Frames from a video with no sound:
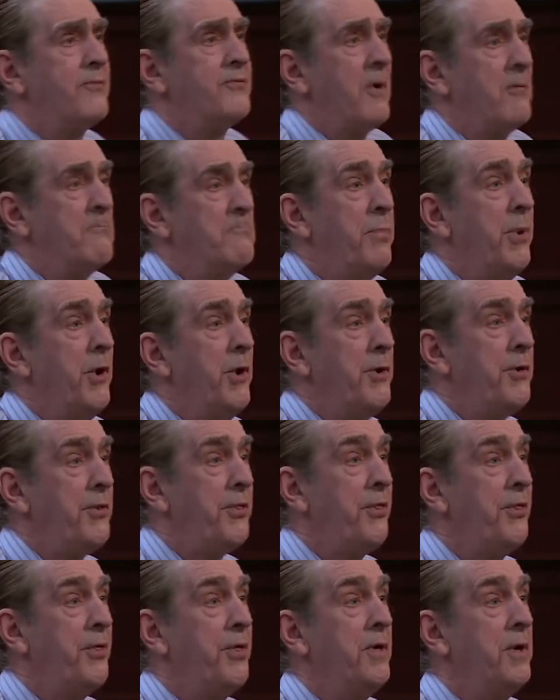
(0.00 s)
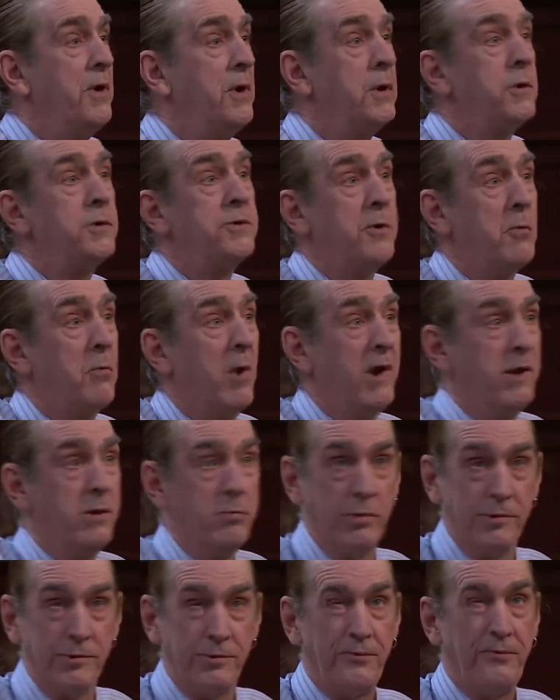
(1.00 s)
from birth to when he
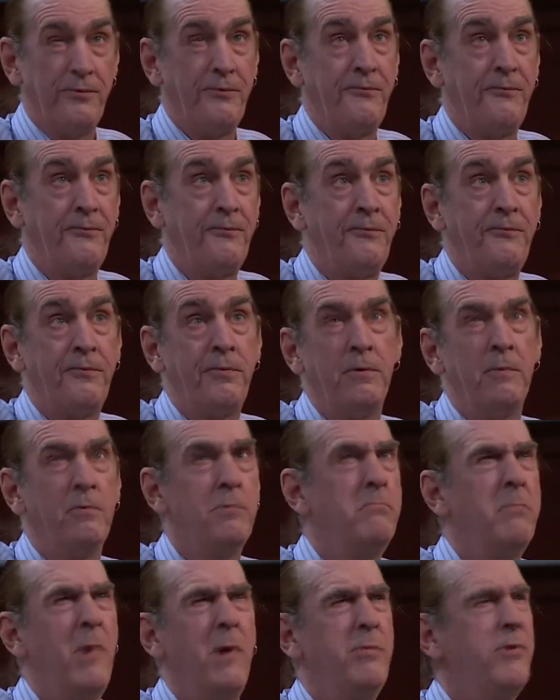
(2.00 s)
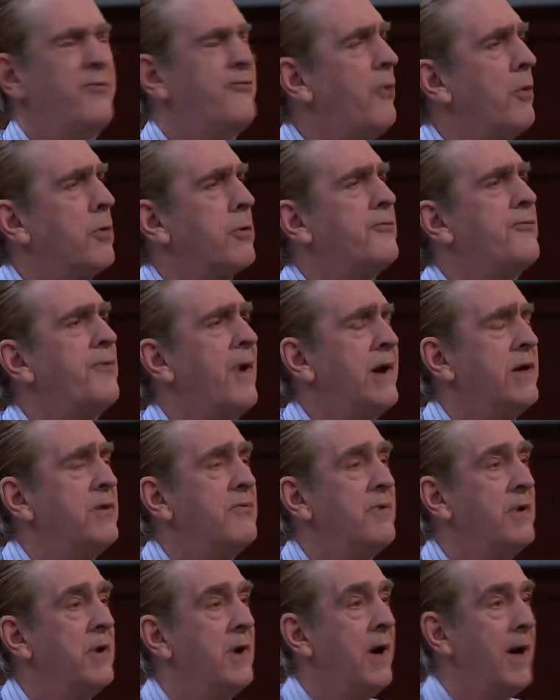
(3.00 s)
was maybe 4 or
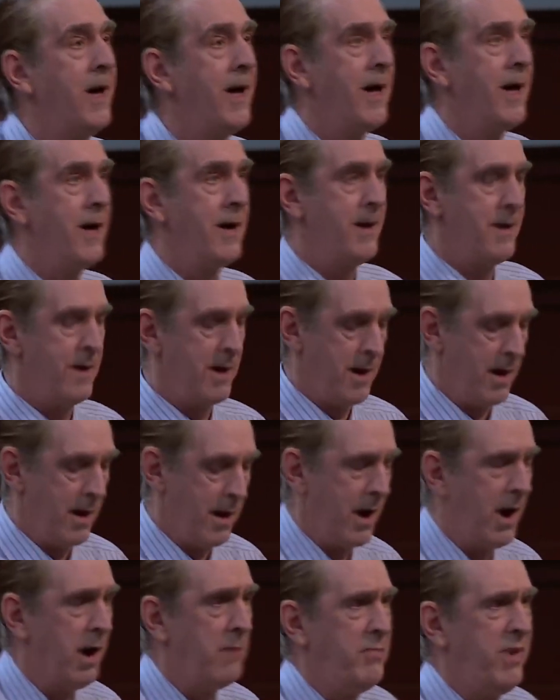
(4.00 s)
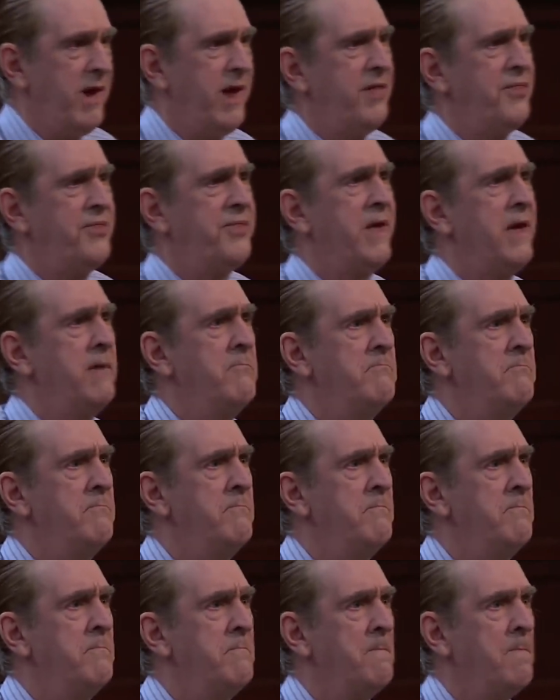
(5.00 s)
5. I bathed him,
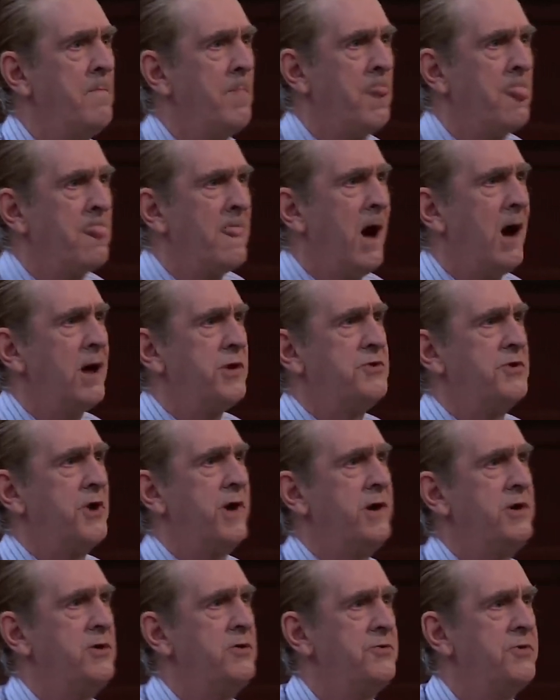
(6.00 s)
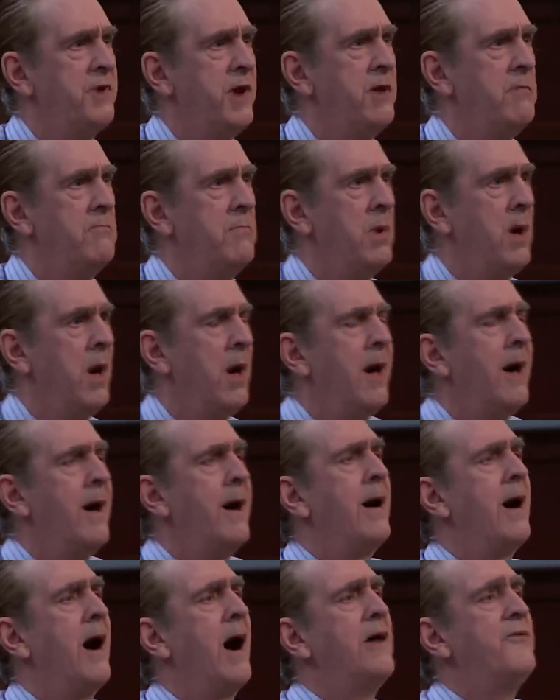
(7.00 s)
I changed him,
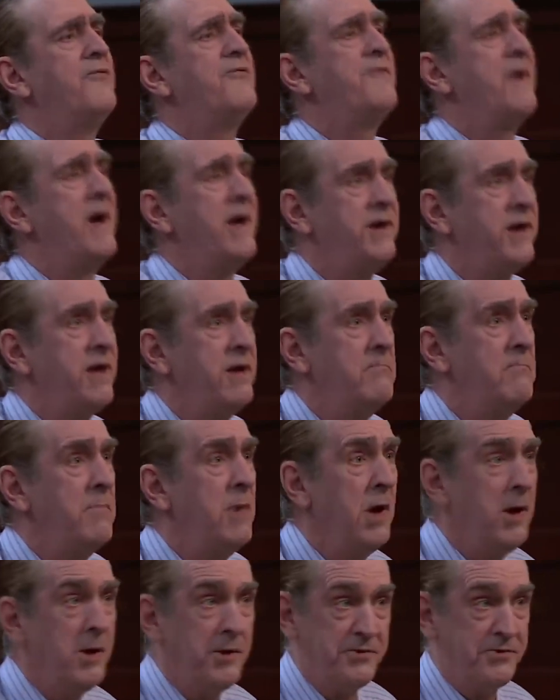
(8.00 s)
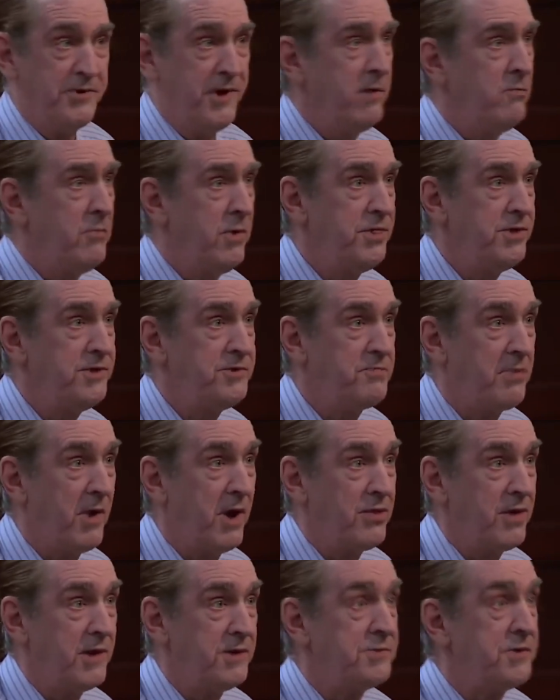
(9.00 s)
I fed him. Same with his
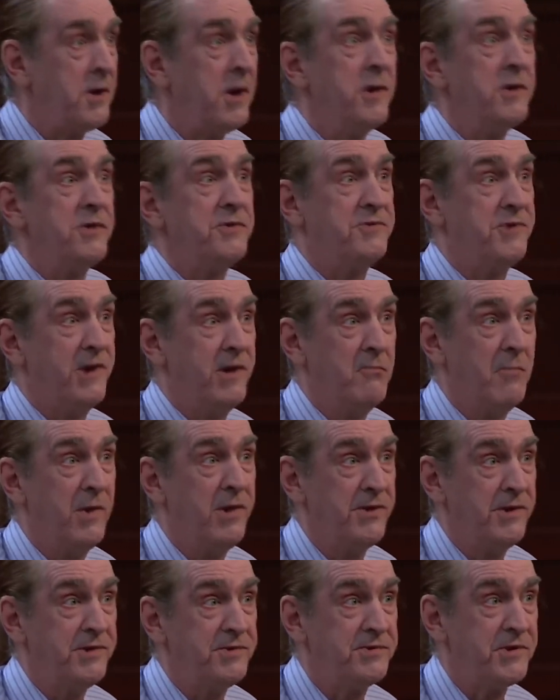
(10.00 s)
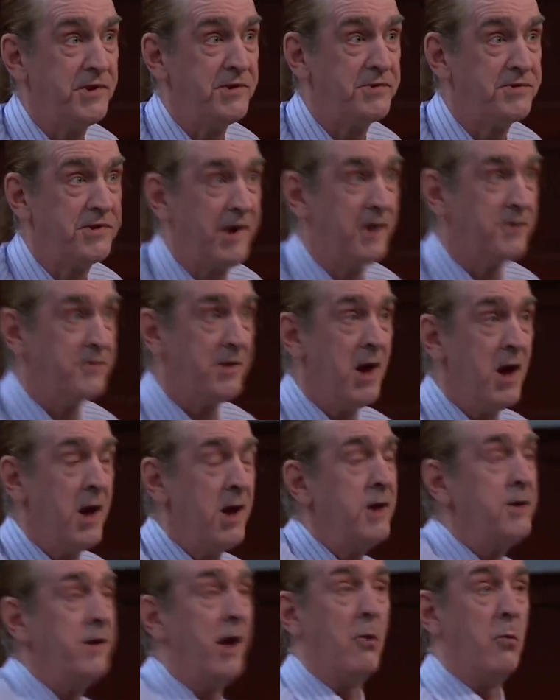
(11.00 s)
brothers, same with his sisters.
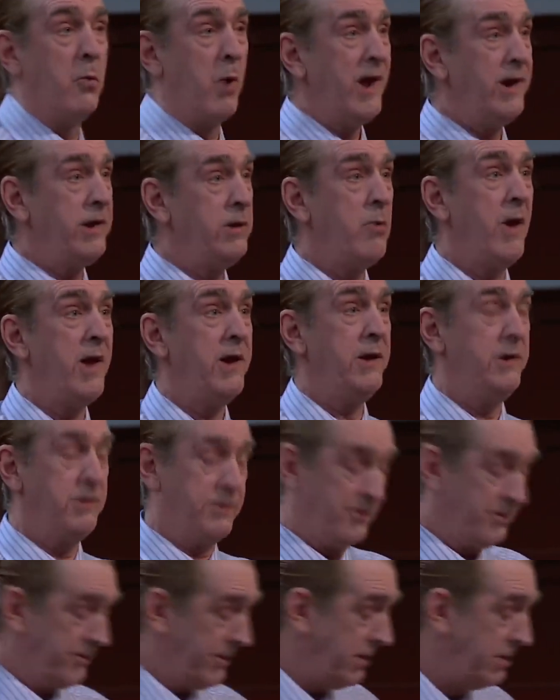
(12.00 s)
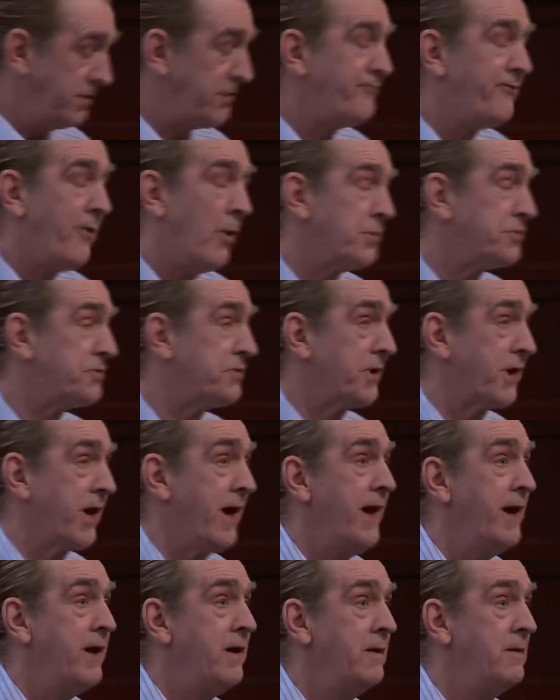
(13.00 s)
Now, when he went into foster
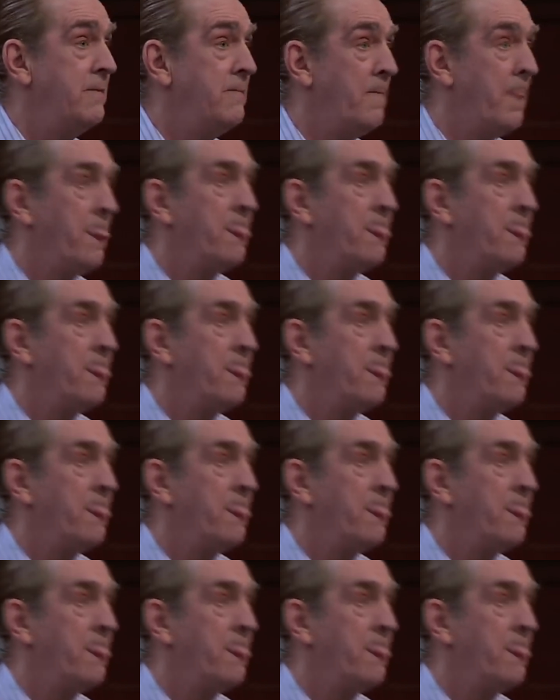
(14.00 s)
care,